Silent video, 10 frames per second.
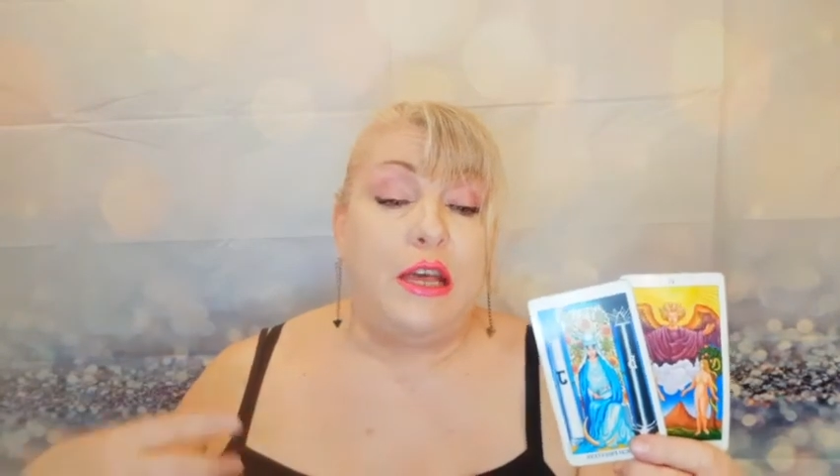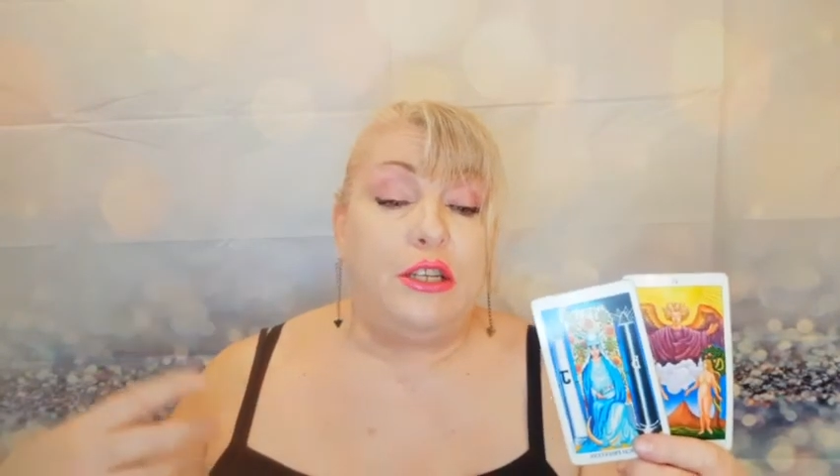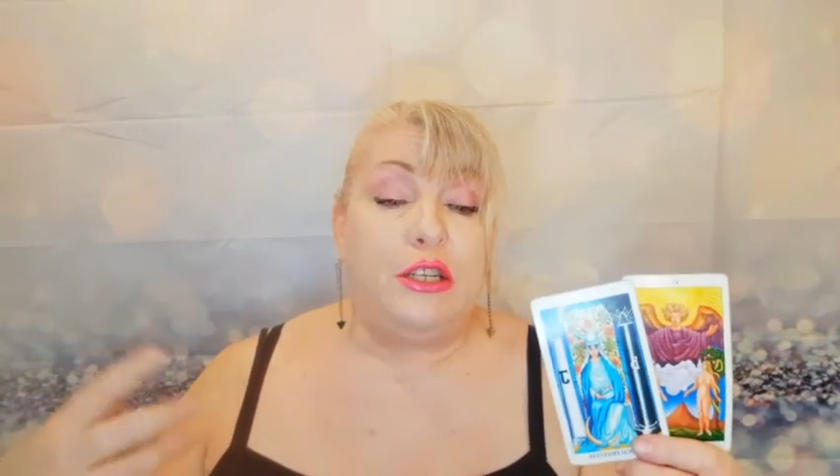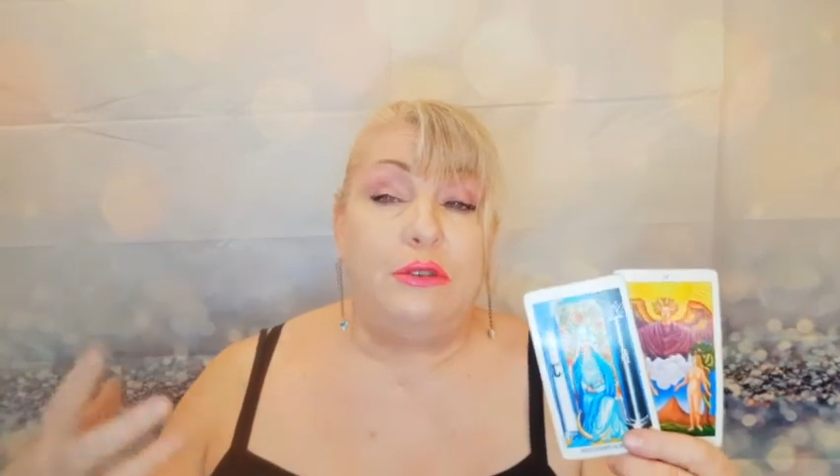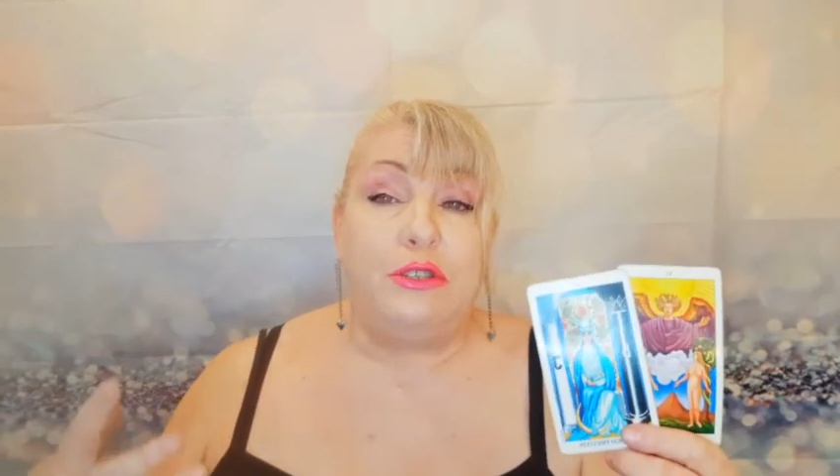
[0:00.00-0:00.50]

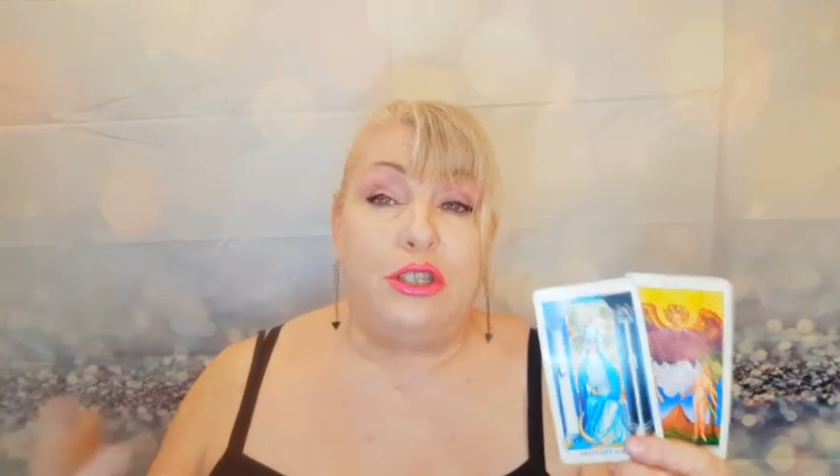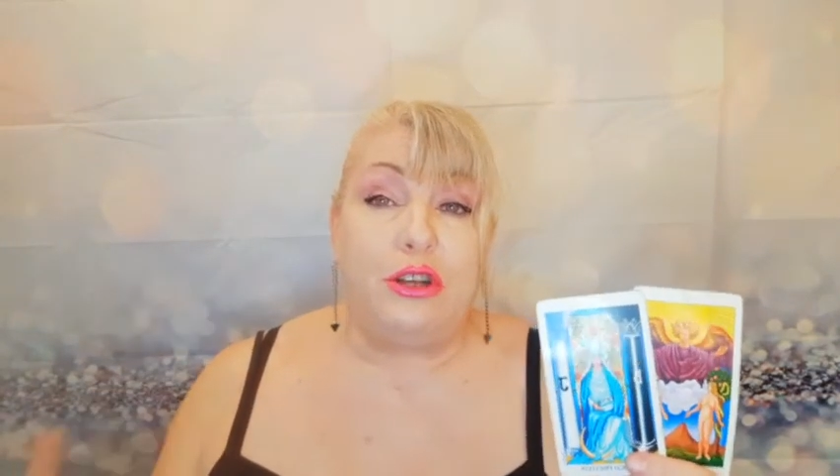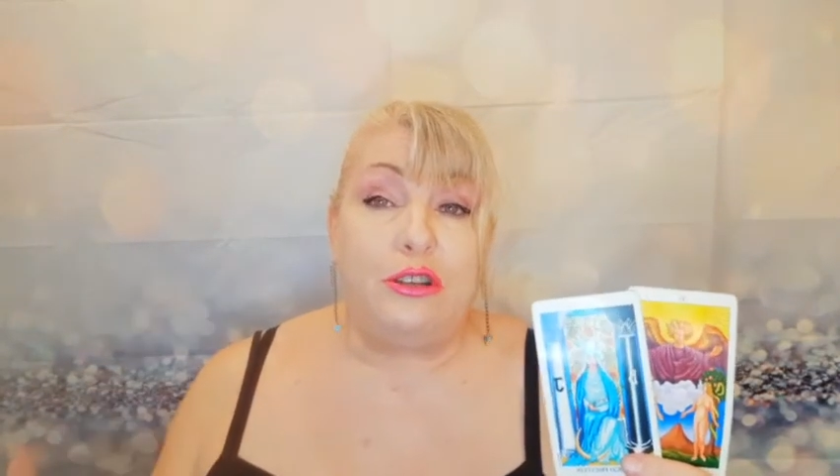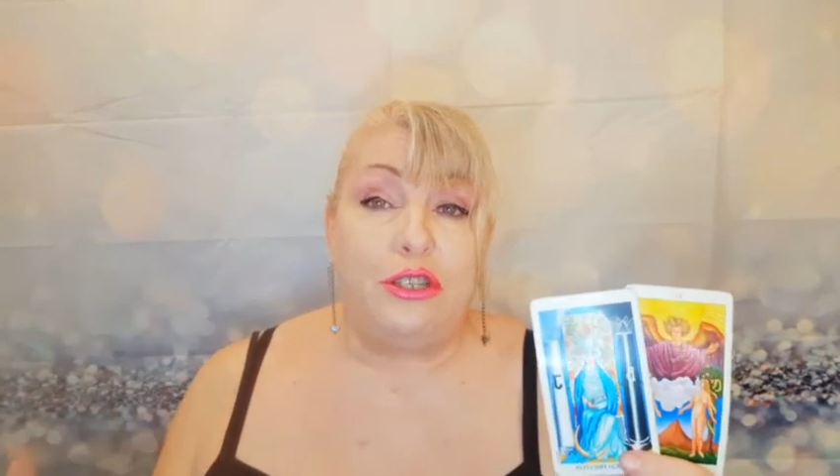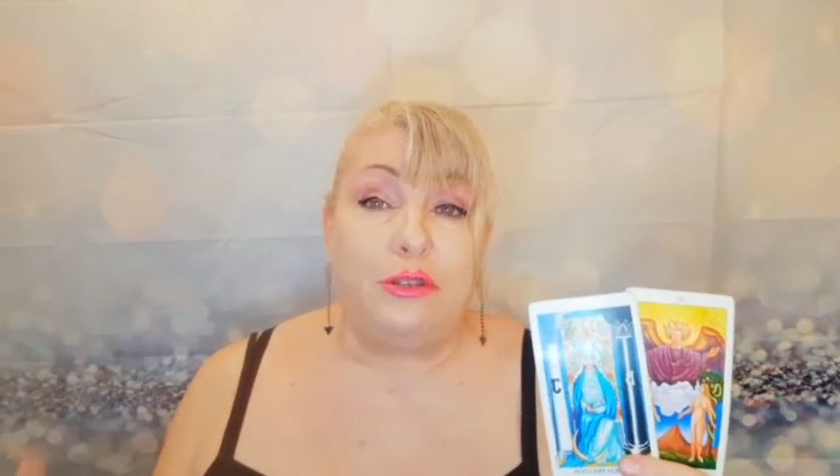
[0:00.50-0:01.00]
to
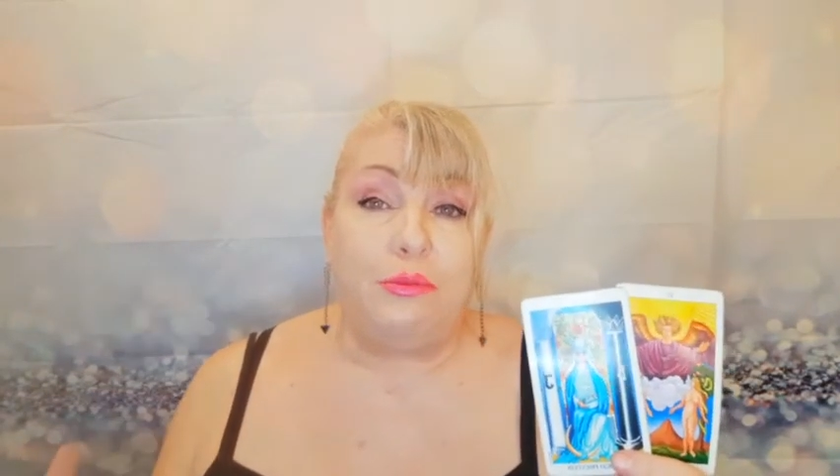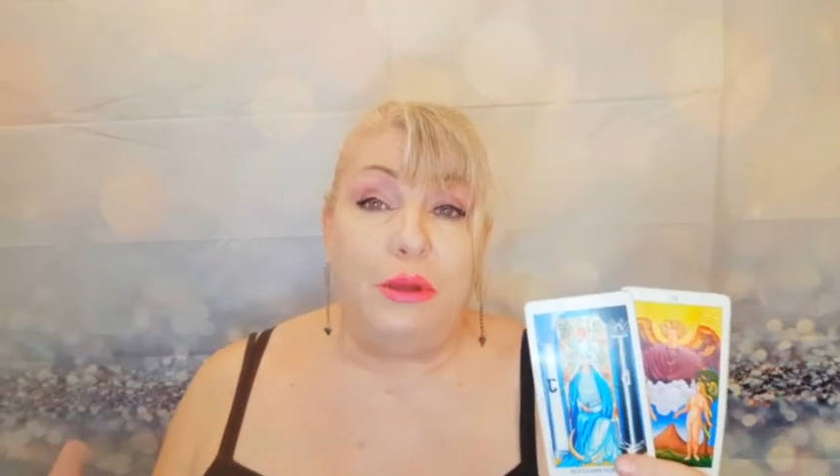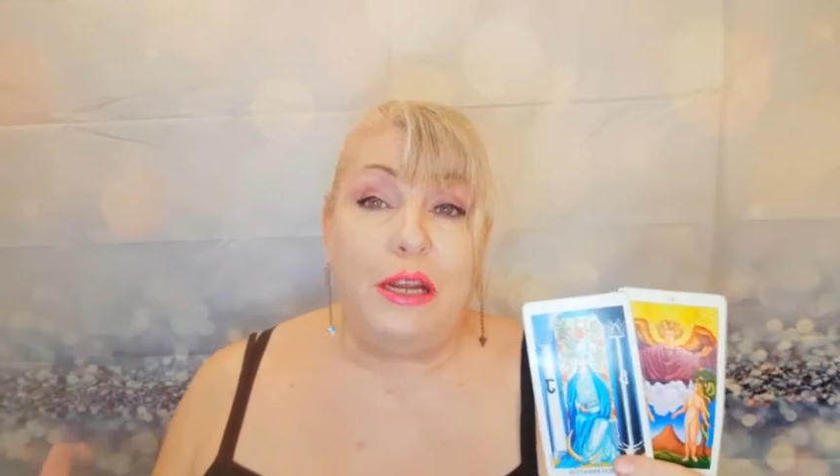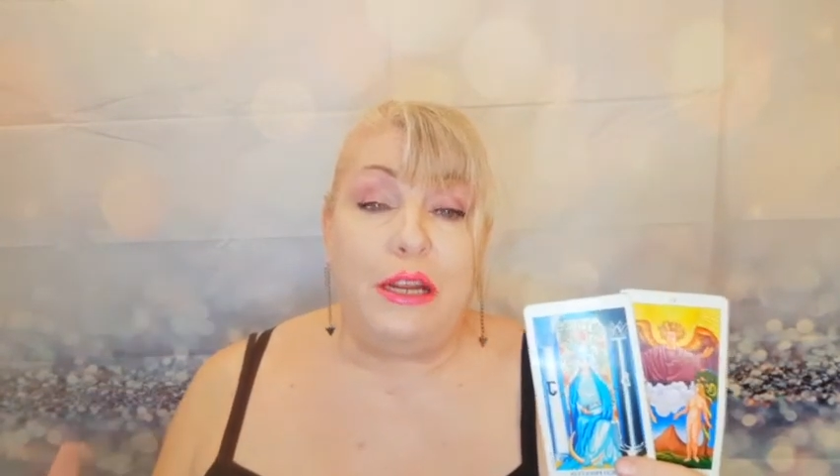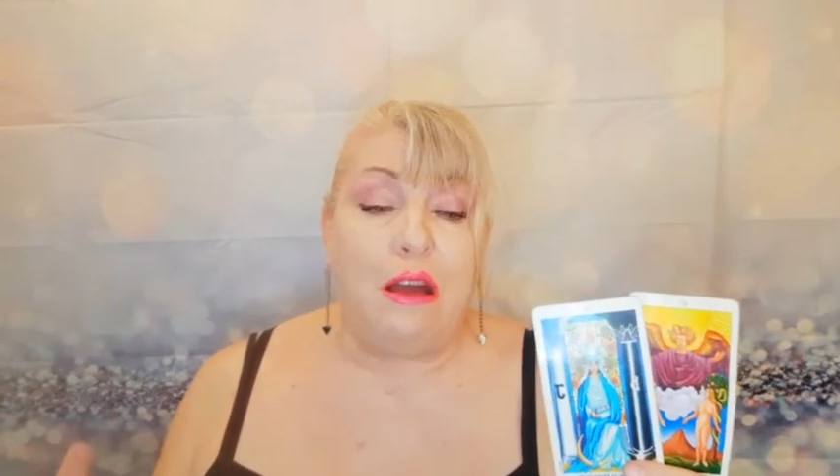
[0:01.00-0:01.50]
start your
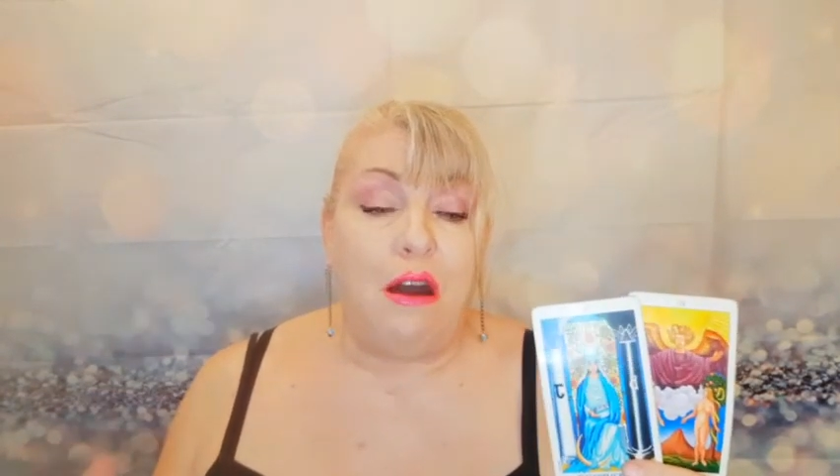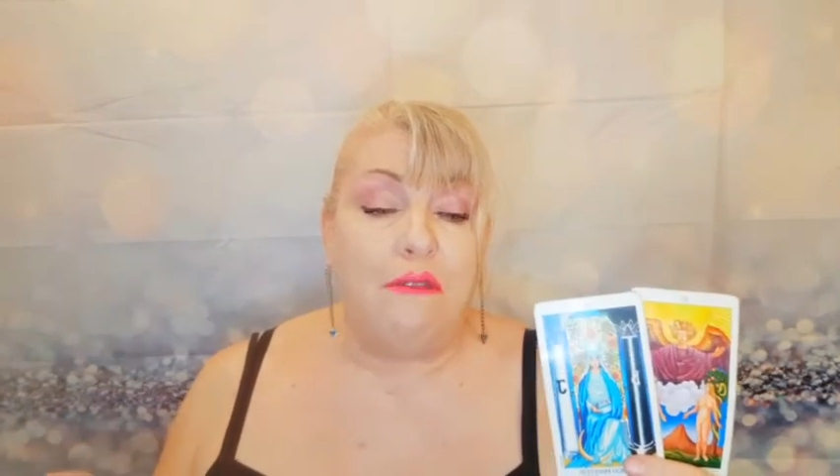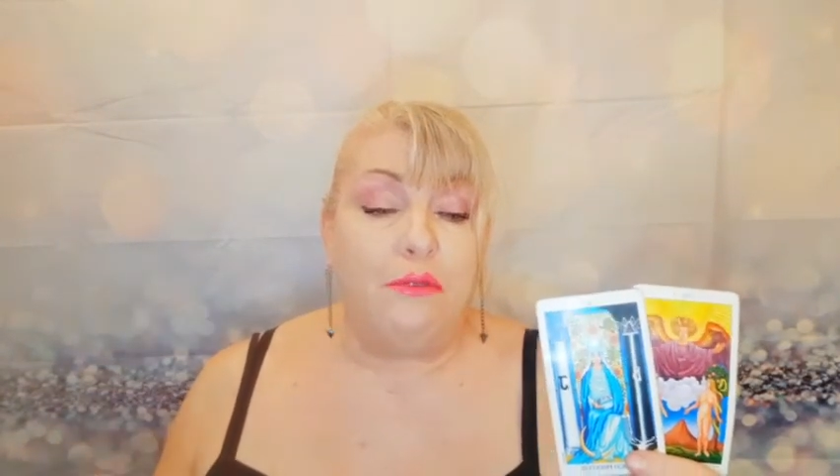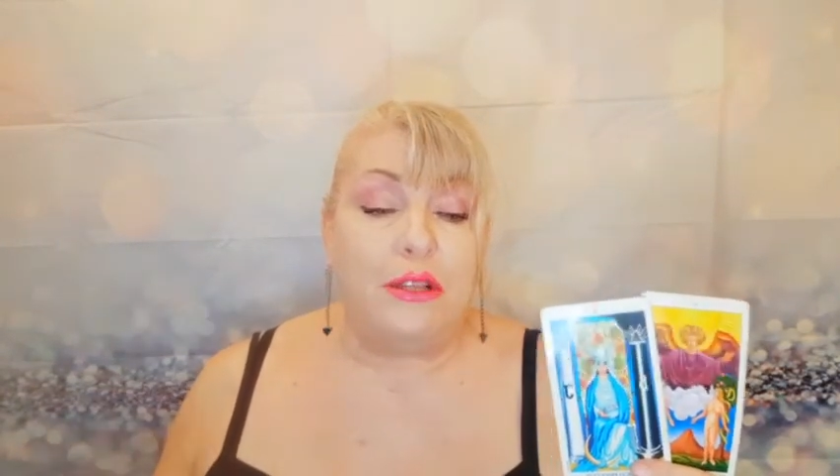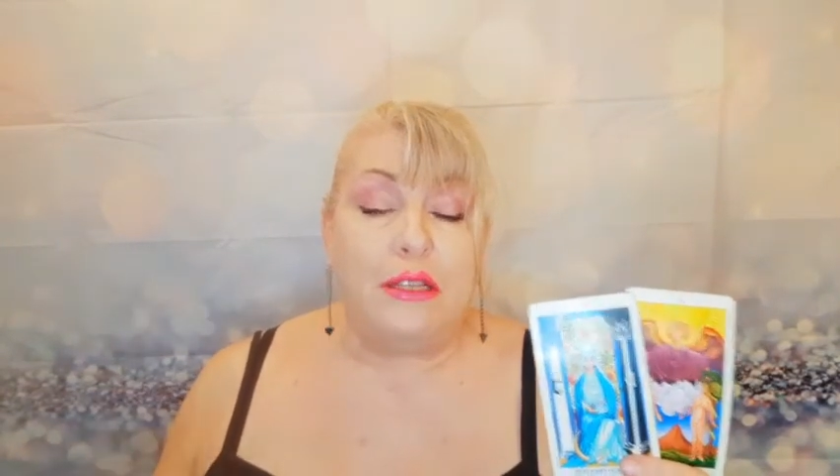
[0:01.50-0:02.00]
reading off with,